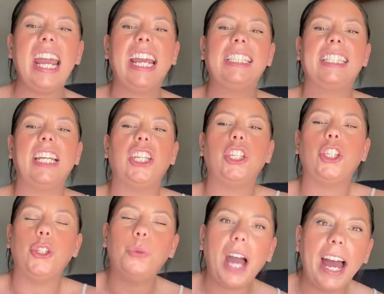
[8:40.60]
it's like
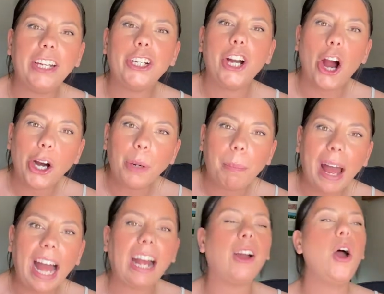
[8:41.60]
you got your heart
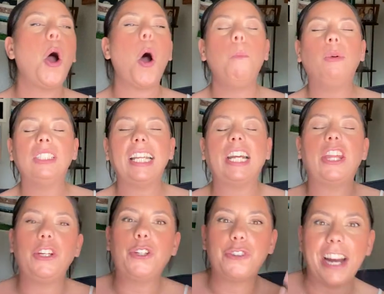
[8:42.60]
back, almost like
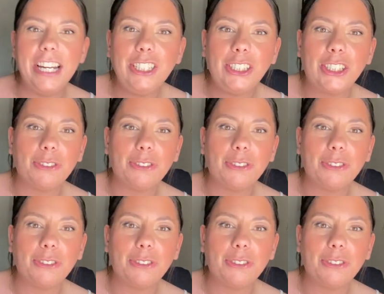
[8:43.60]
the Grinch,